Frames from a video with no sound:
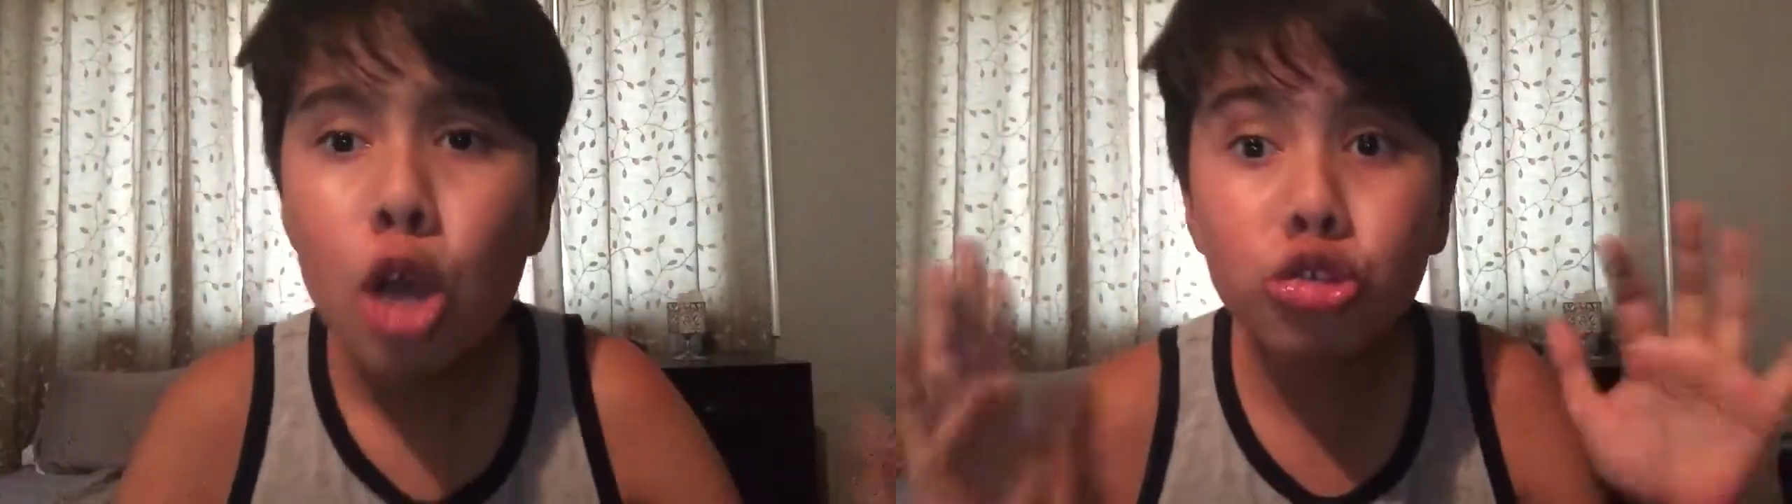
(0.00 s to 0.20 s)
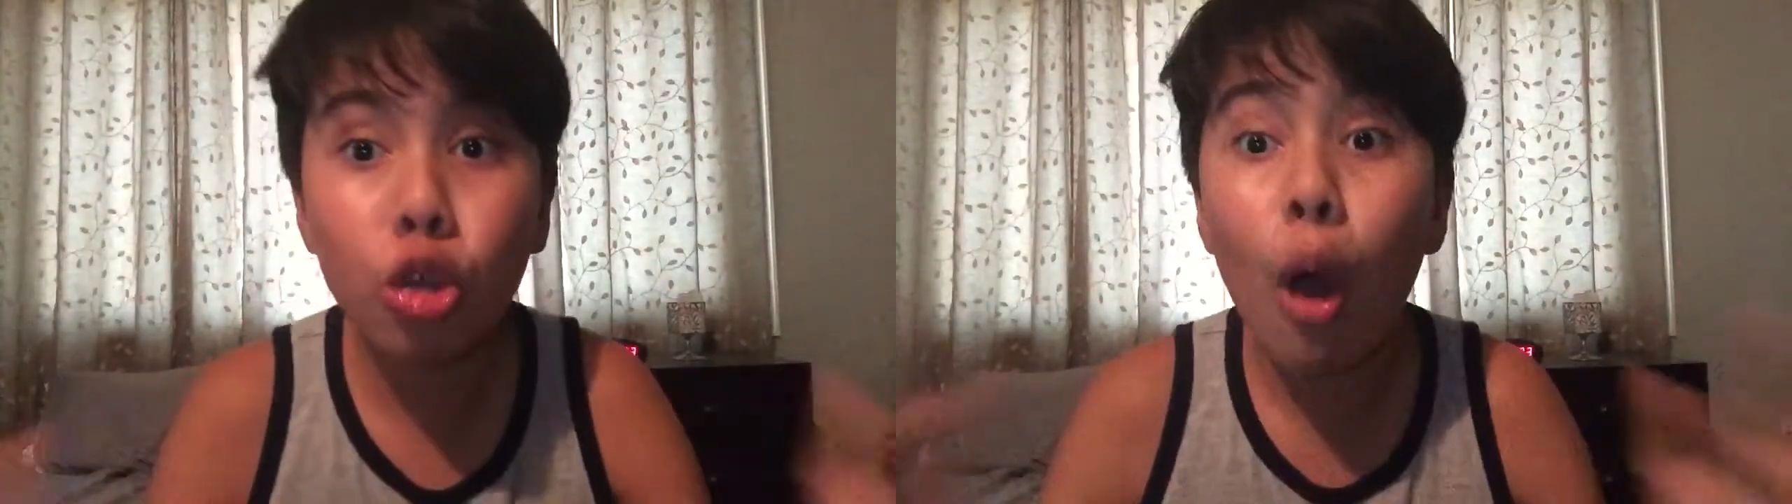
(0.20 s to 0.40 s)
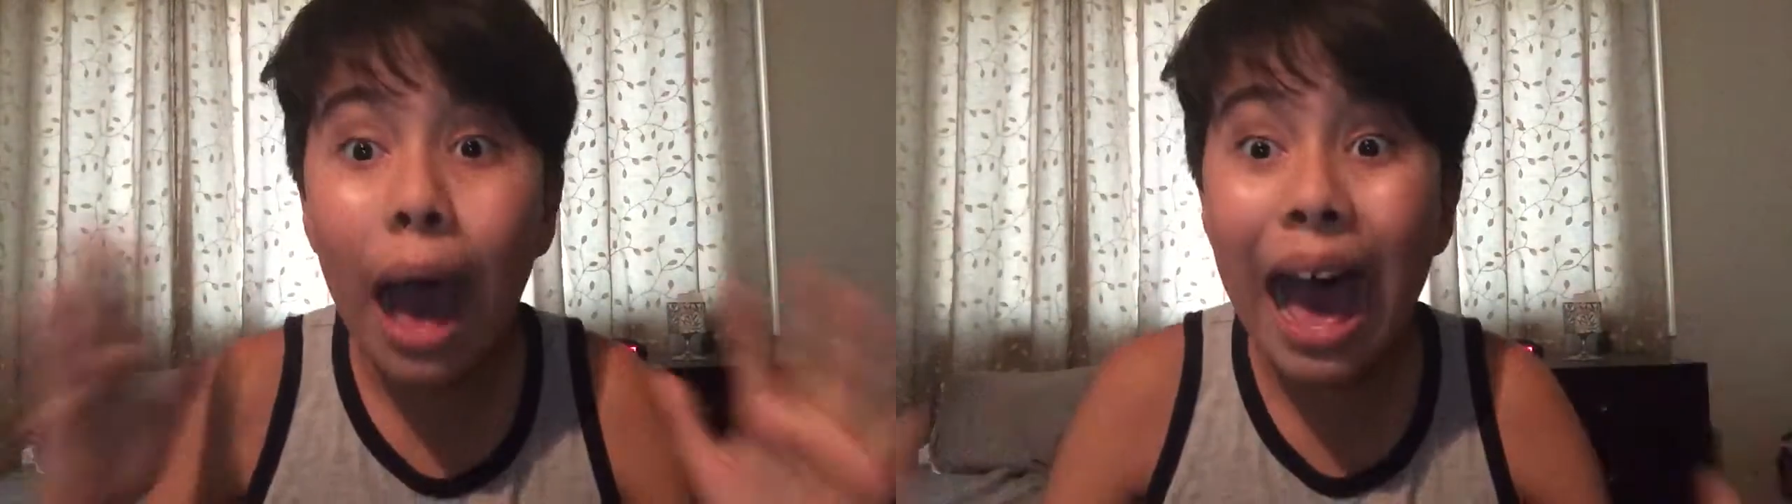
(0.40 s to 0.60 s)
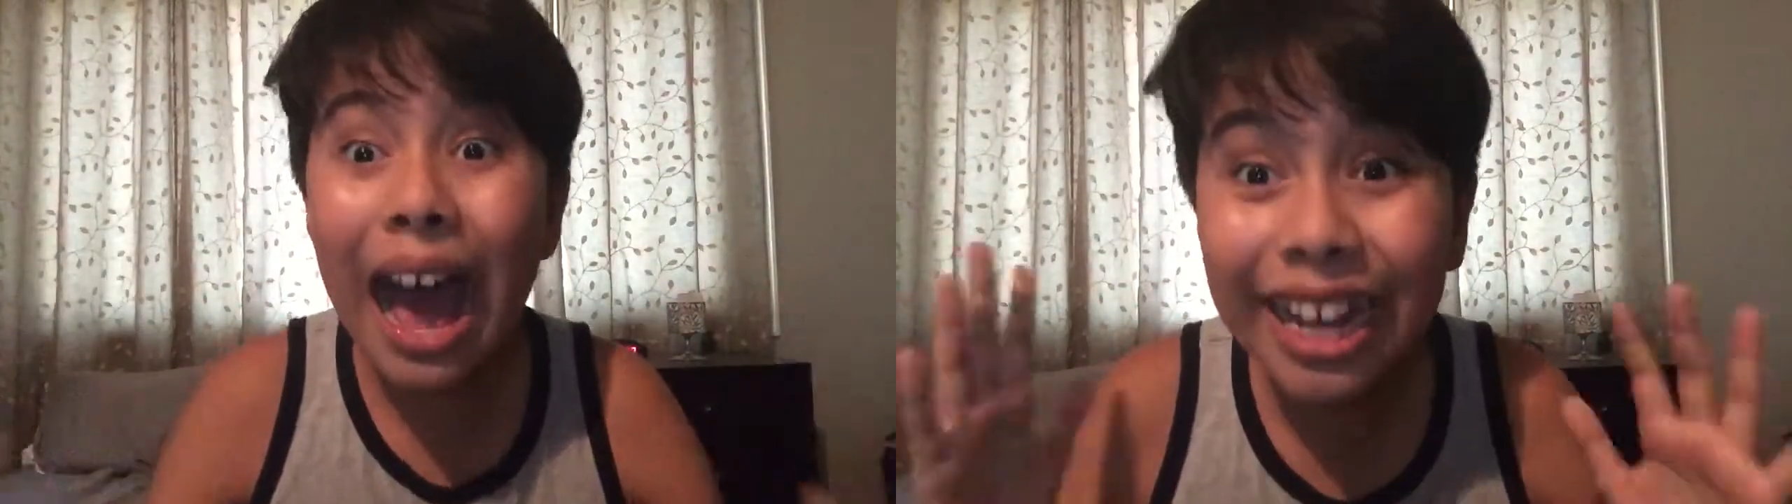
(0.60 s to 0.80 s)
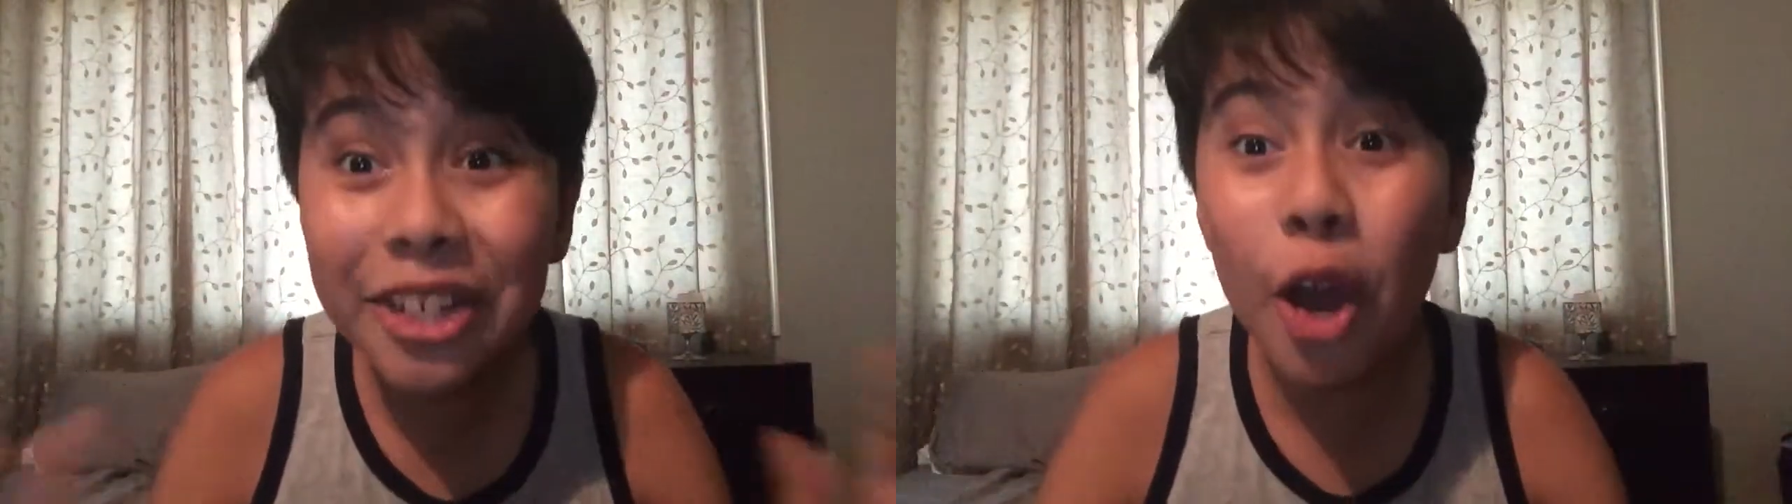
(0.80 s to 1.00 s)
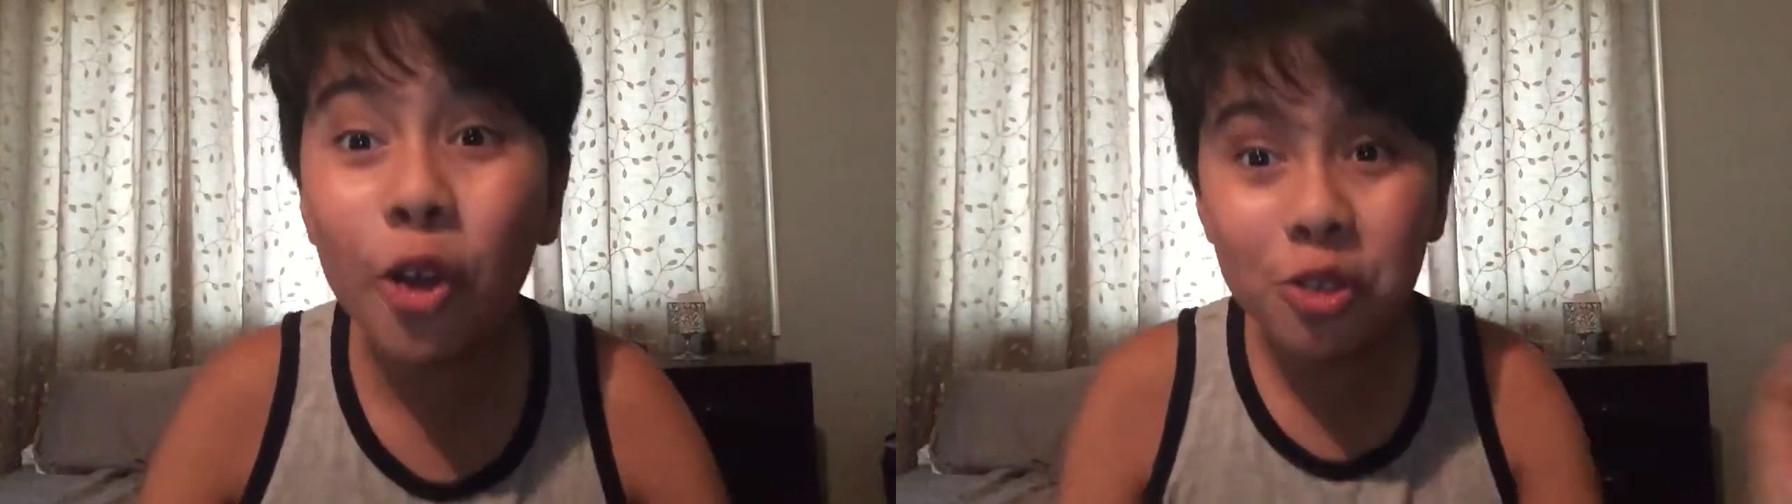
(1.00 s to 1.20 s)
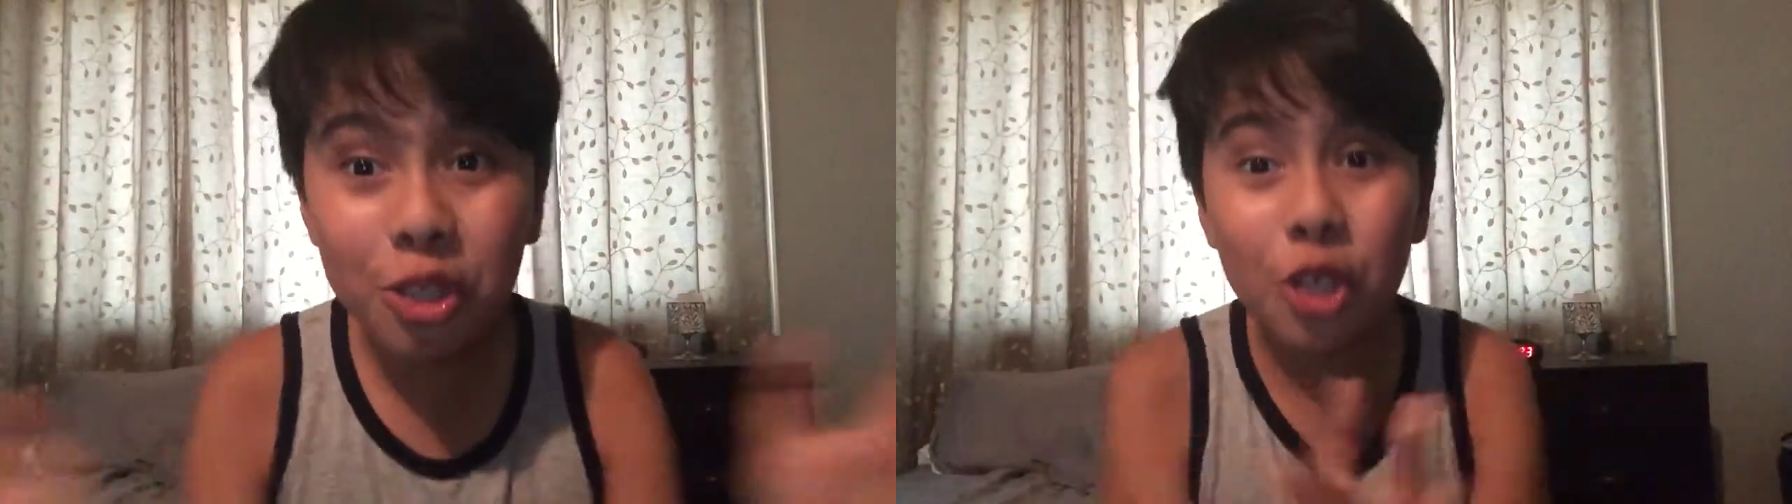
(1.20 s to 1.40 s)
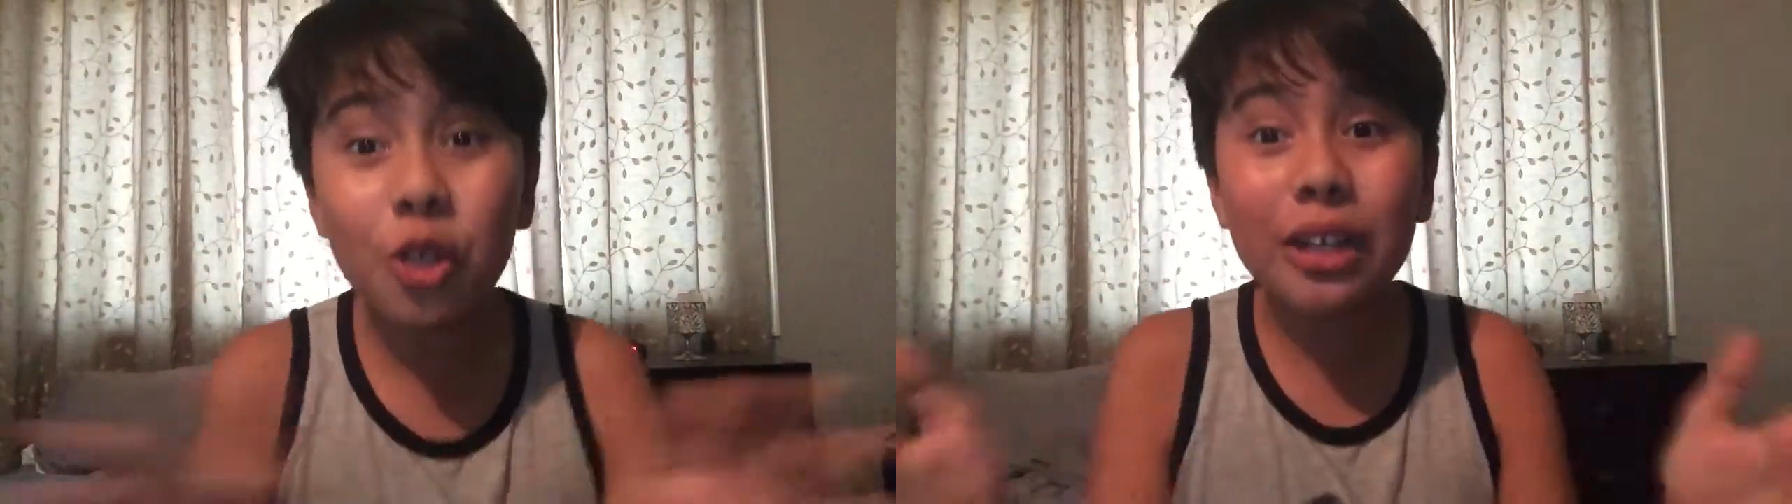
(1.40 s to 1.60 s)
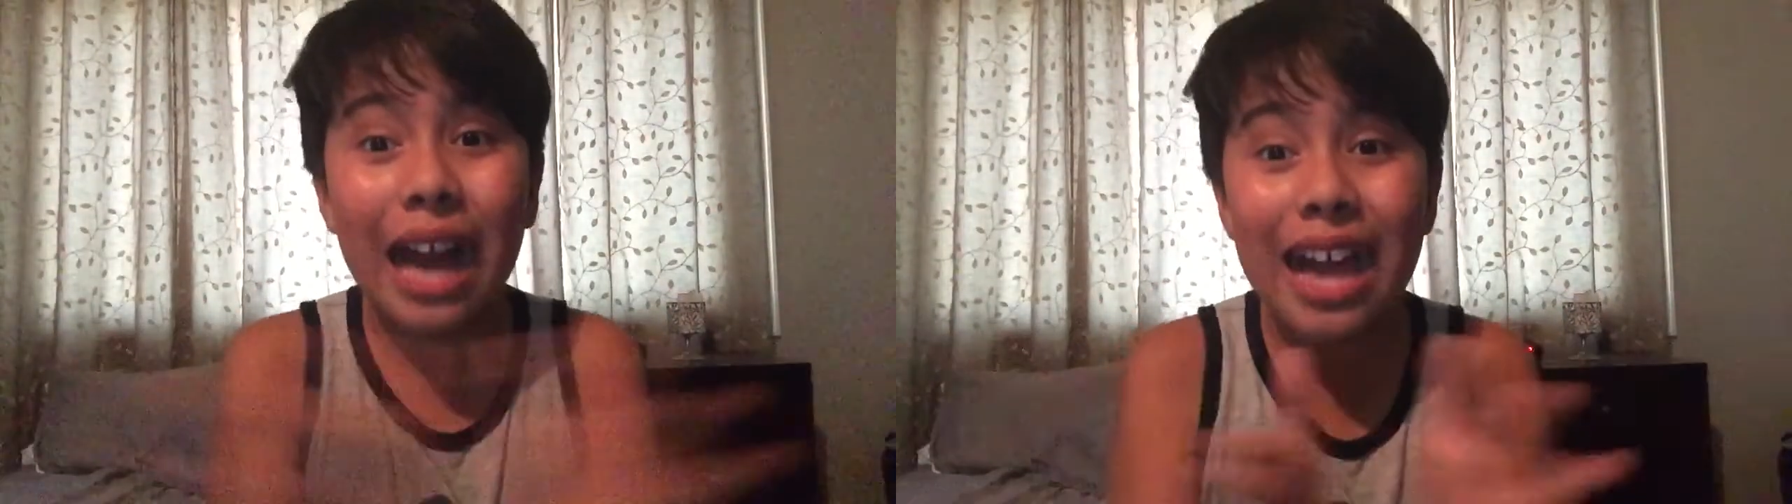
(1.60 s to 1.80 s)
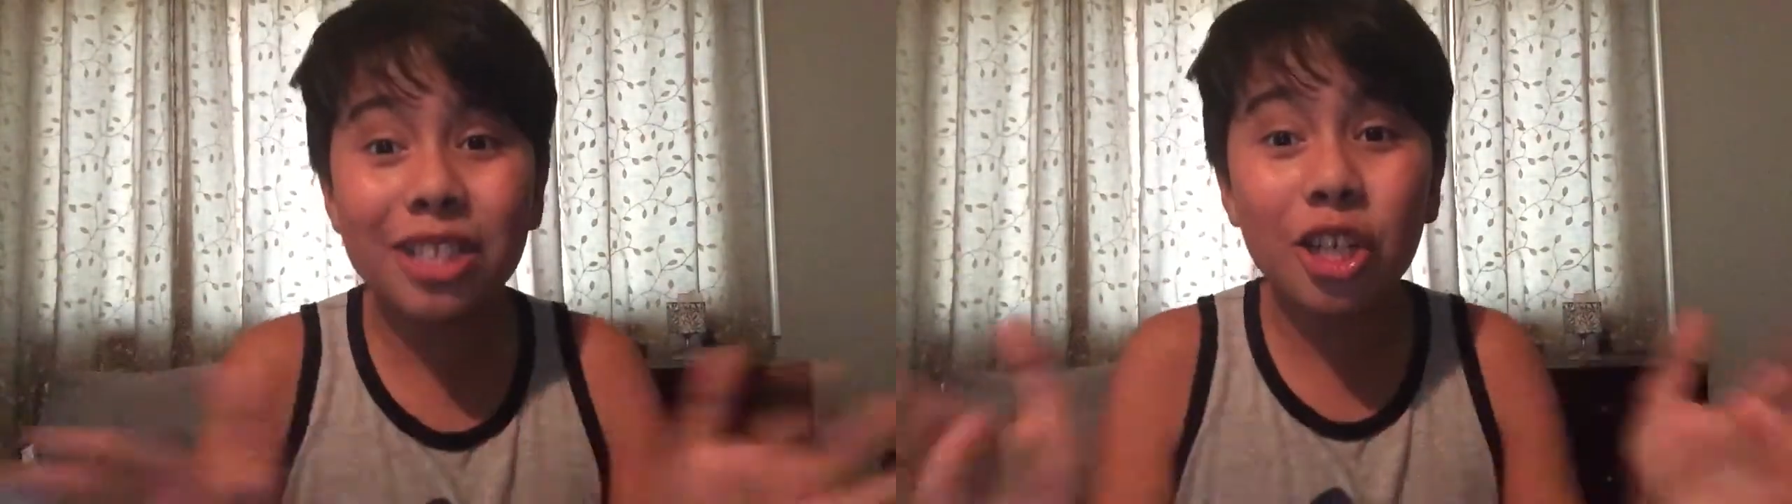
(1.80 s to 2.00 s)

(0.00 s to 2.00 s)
So I know you guys